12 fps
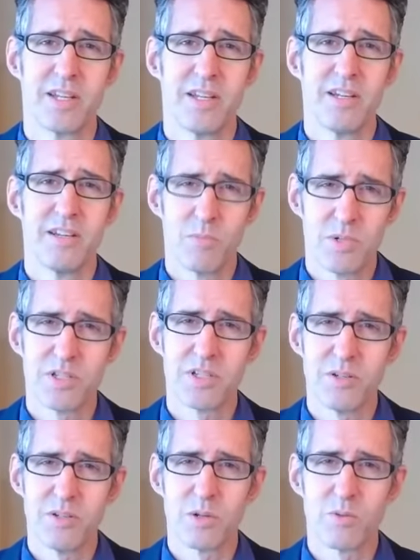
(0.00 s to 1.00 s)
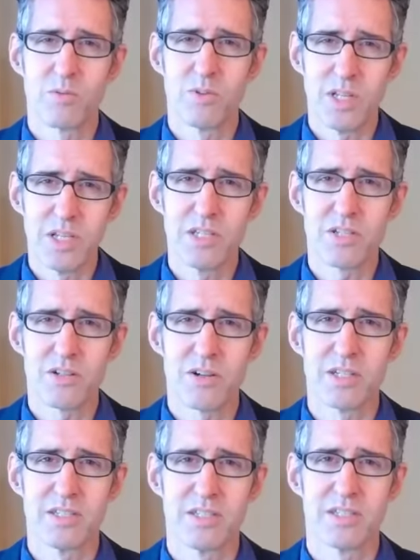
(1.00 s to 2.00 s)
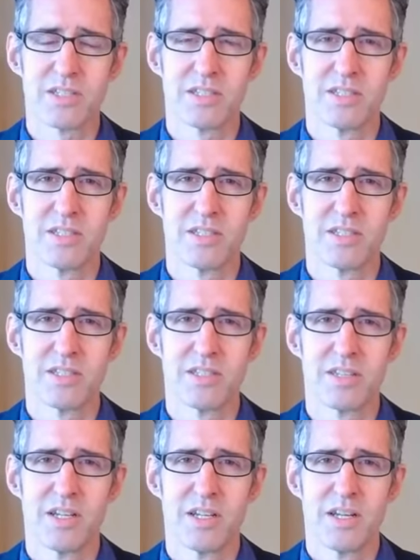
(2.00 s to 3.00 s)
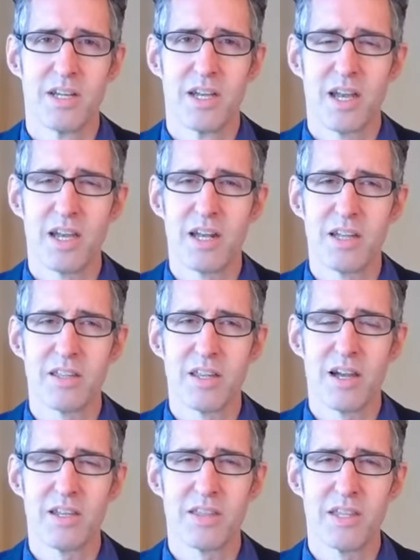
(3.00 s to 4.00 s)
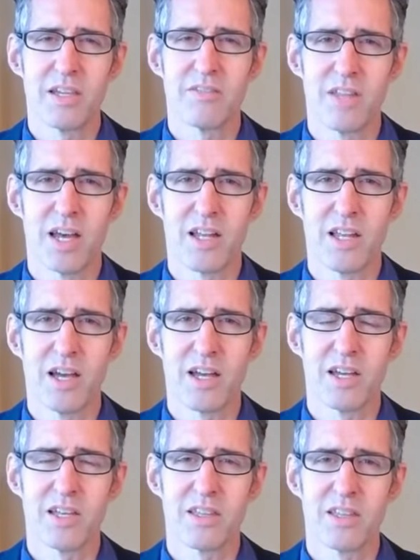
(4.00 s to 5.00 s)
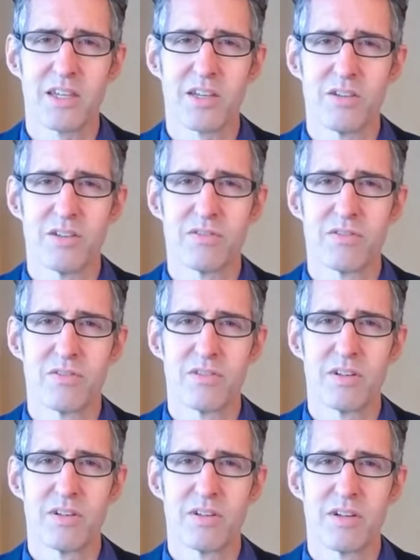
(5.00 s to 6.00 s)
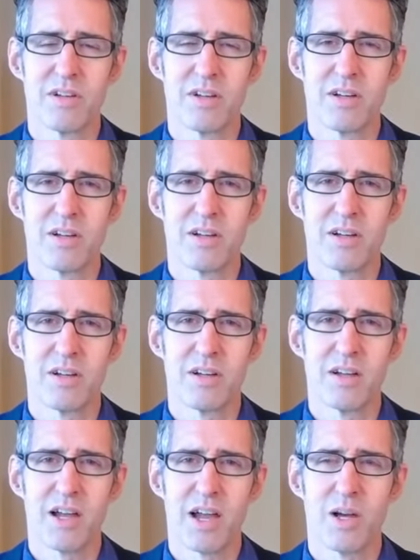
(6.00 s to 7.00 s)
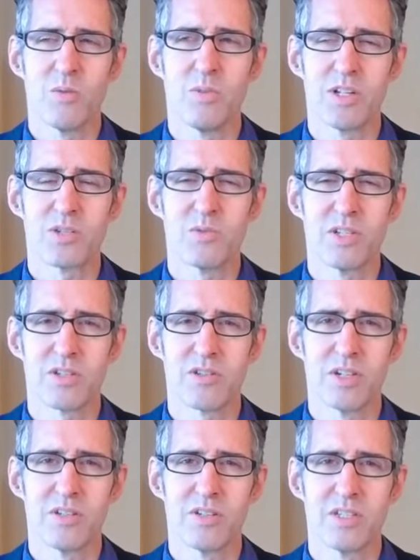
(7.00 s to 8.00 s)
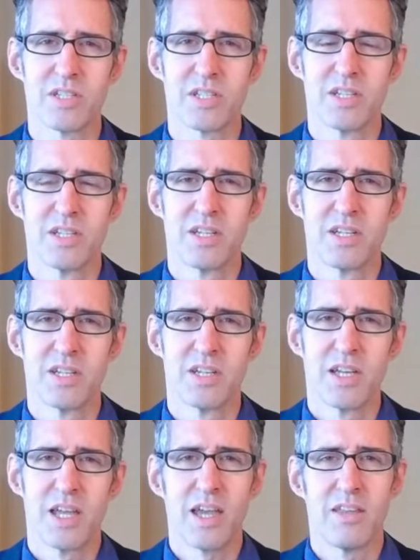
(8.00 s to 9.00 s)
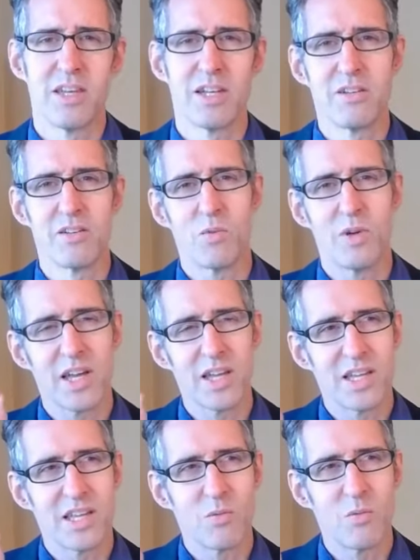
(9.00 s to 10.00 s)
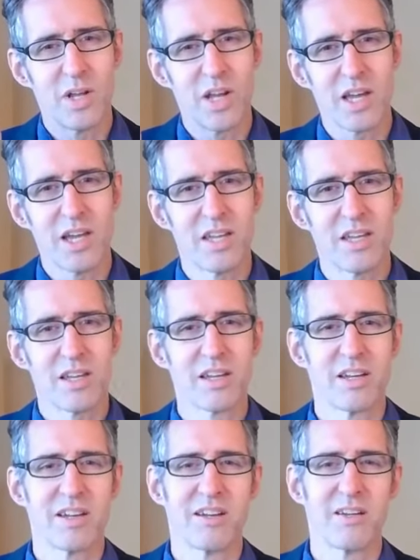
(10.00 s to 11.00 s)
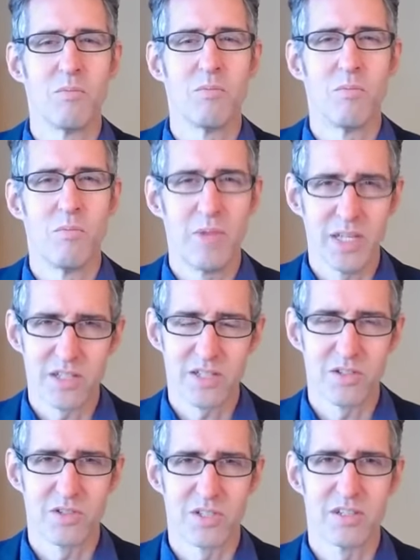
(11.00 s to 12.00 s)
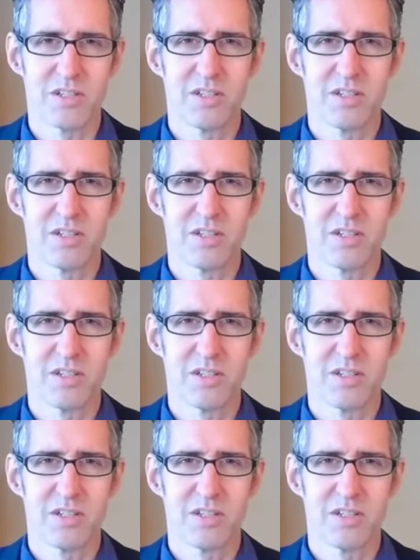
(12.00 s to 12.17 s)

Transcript: but still we really struggled. And I, I think of that a lot. I think of how much we struggled. And then when I, when I met Susan